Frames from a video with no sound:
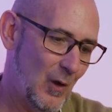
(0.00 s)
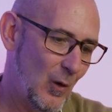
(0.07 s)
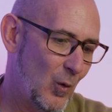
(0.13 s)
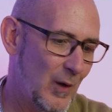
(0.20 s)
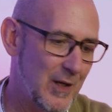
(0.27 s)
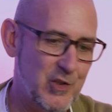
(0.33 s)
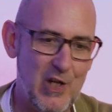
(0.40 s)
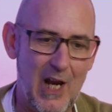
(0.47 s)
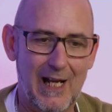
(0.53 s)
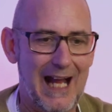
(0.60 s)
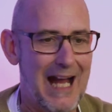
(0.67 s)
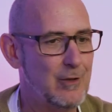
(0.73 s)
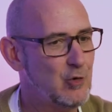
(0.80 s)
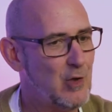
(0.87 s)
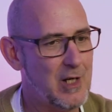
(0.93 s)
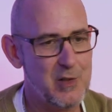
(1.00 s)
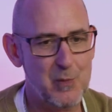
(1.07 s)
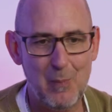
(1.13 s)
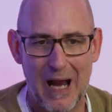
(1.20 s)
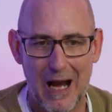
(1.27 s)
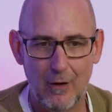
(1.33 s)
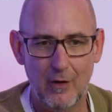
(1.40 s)
always check how
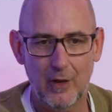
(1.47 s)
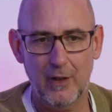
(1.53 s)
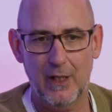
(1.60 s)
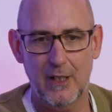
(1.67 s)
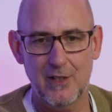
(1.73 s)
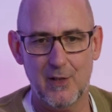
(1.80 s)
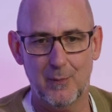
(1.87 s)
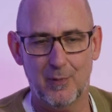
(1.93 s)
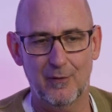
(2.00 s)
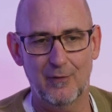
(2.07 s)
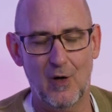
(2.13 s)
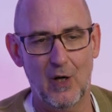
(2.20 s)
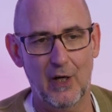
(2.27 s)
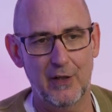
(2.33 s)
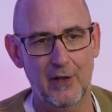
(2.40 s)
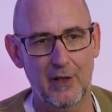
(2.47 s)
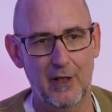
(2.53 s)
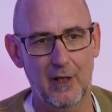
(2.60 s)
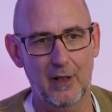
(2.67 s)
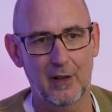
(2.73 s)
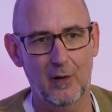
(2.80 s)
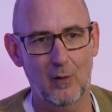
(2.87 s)
transparent is the
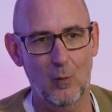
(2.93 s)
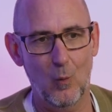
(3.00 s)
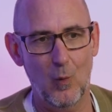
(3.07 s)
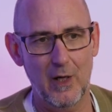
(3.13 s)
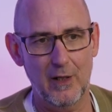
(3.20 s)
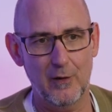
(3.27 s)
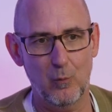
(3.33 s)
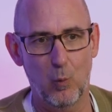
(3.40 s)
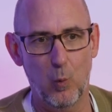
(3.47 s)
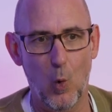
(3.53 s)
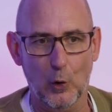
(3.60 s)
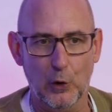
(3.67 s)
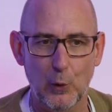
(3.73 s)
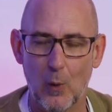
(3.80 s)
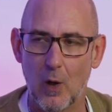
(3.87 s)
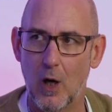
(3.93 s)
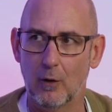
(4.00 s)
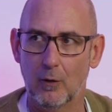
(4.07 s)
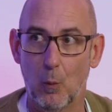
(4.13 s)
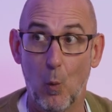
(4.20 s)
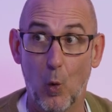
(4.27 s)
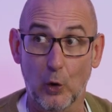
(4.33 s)
provider with what you
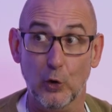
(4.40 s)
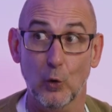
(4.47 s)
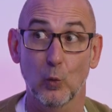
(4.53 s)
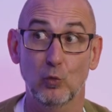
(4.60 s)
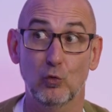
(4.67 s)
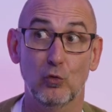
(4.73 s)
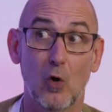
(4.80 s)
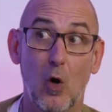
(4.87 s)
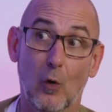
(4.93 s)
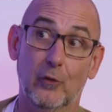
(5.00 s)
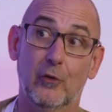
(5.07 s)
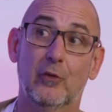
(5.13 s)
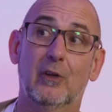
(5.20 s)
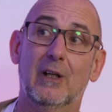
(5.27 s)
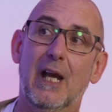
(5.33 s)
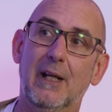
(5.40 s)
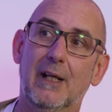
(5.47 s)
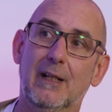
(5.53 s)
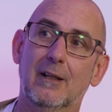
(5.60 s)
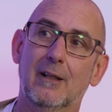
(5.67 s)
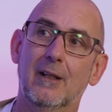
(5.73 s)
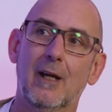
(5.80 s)
are and what you're not
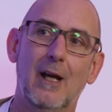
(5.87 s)
getting.